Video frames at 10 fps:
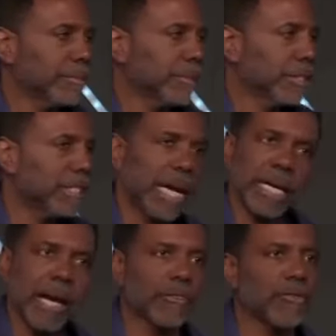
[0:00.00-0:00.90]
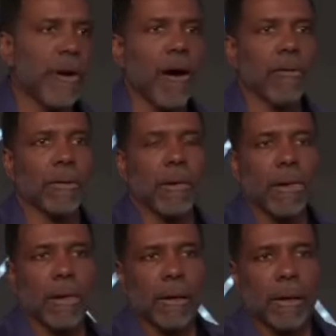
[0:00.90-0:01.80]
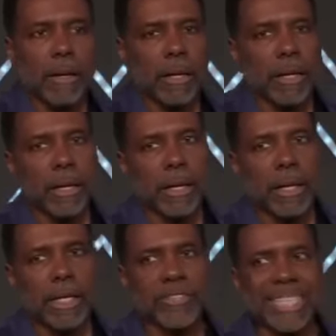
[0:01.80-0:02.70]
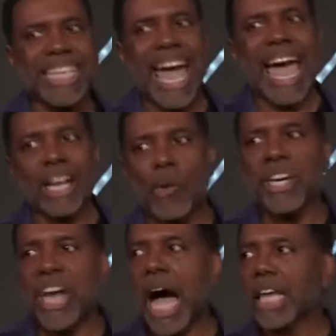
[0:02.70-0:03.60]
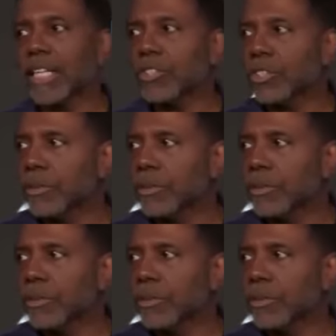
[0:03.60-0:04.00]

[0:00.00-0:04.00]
It's not God's fault. It's inadequate knowledge.